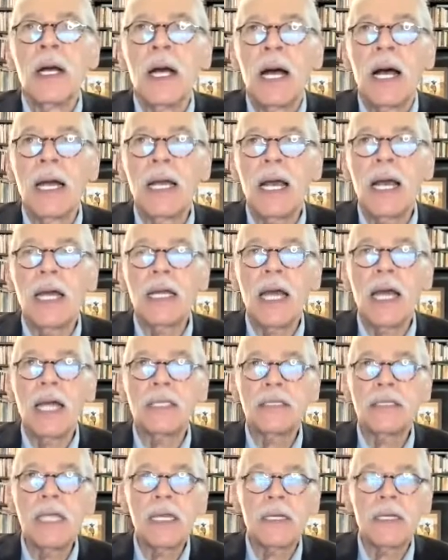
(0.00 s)
I
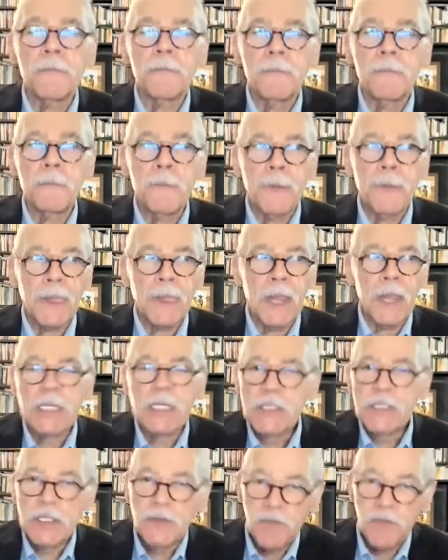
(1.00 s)
think
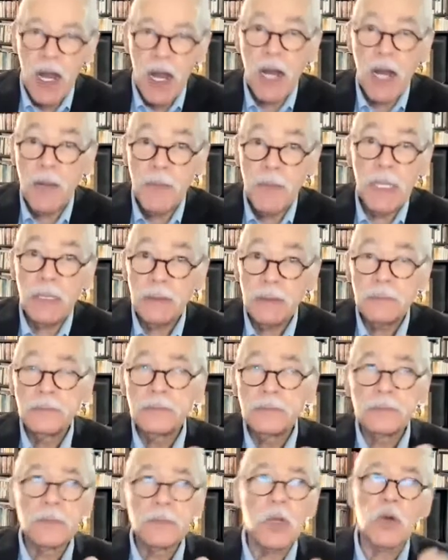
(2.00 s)
it's environment,
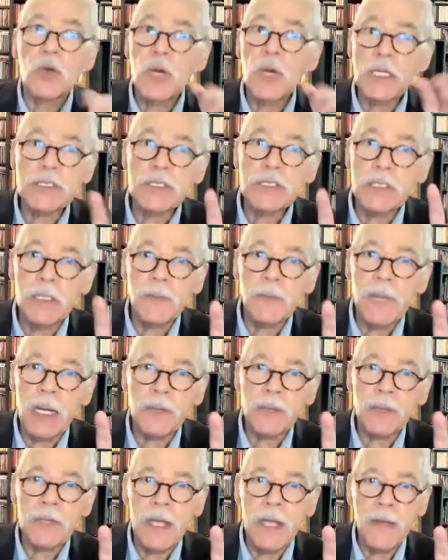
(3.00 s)
no question
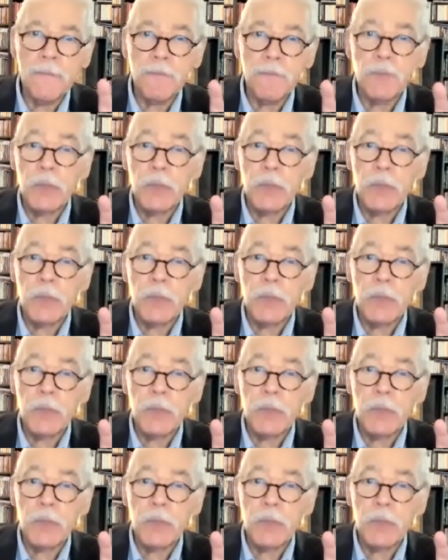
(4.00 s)
about that.